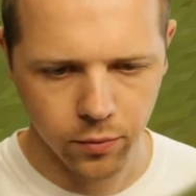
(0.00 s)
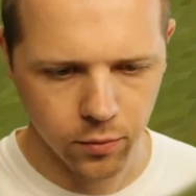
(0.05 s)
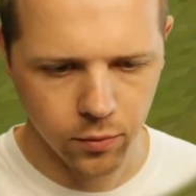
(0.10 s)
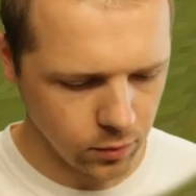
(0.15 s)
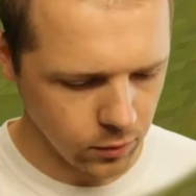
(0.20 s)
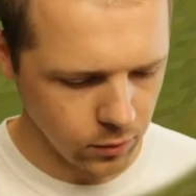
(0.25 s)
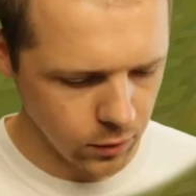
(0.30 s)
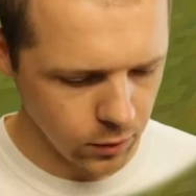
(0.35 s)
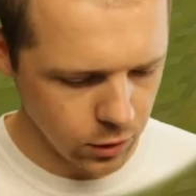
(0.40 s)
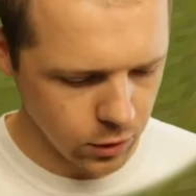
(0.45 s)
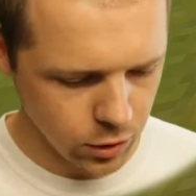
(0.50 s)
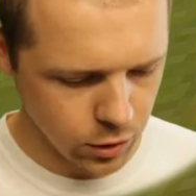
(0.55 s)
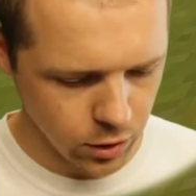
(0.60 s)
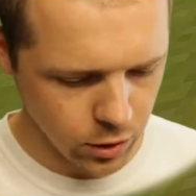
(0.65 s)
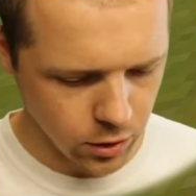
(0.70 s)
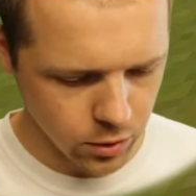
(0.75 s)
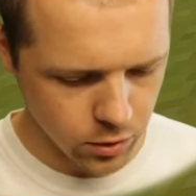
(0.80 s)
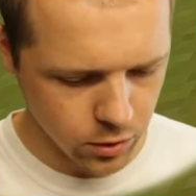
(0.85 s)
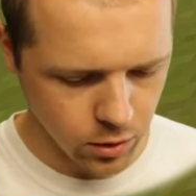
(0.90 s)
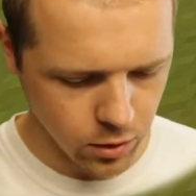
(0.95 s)
Let's
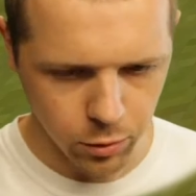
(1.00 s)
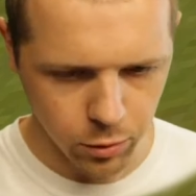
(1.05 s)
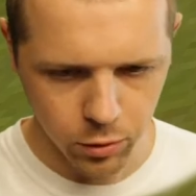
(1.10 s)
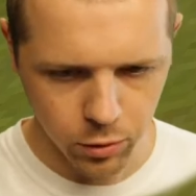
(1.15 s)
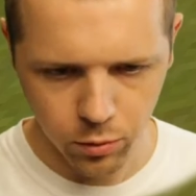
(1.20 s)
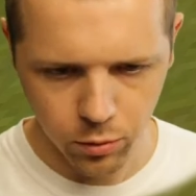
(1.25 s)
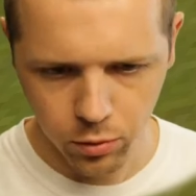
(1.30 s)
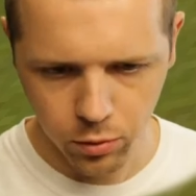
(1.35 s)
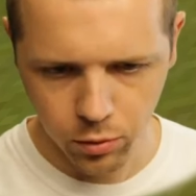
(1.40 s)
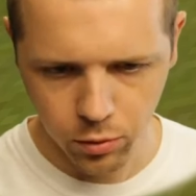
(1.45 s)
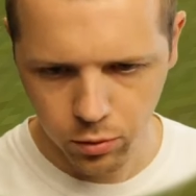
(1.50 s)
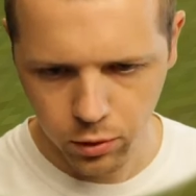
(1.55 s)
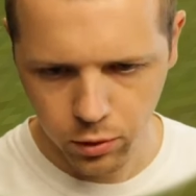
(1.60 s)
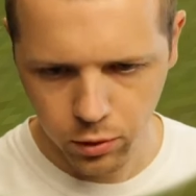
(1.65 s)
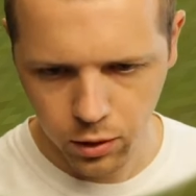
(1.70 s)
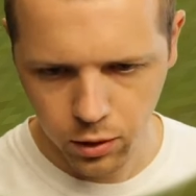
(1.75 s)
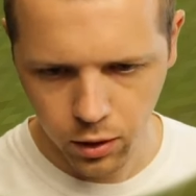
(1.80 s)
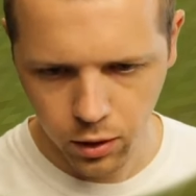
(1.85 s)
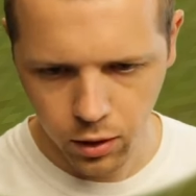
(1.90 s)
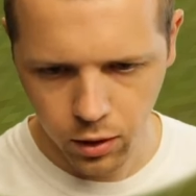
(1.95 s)
change this up to
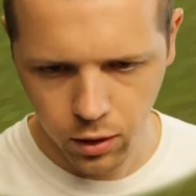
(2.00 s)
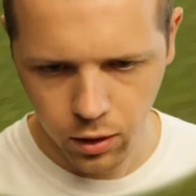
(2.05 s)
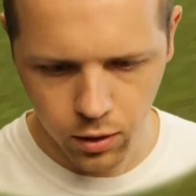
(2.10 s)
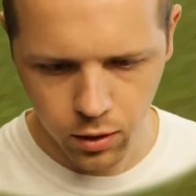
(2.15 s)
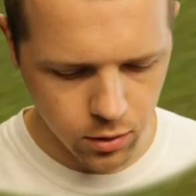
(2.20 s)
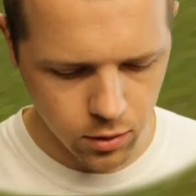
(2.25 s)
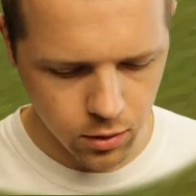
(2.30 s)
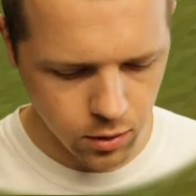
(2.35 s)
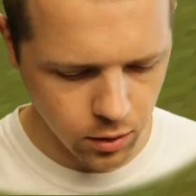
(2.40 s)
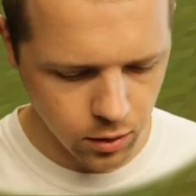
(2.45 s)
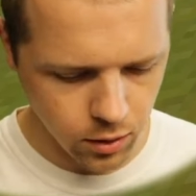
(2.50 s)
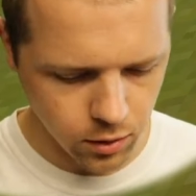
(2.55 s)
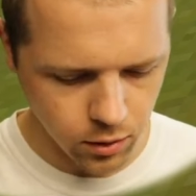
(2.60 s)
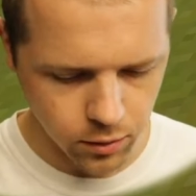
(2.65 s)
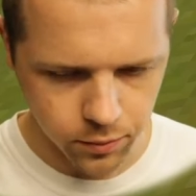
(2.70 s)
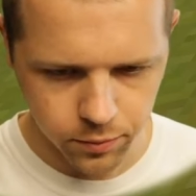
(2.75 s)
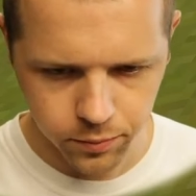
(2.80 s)
30 and 90.